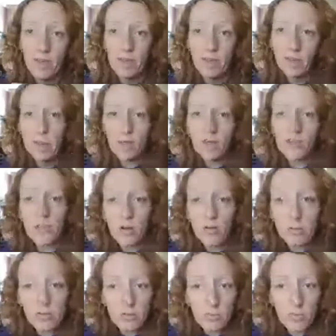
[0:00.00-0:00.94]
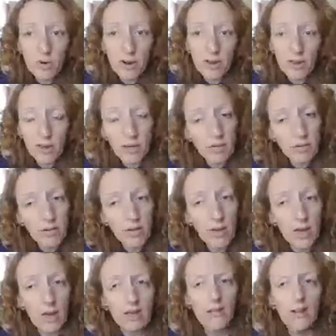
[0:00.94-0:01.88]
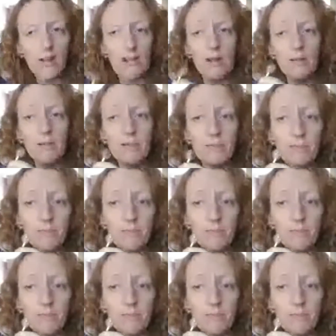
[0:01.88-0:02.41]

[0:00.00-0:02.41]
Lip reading: Use salt spray. Oh, okay, I'll tell her that.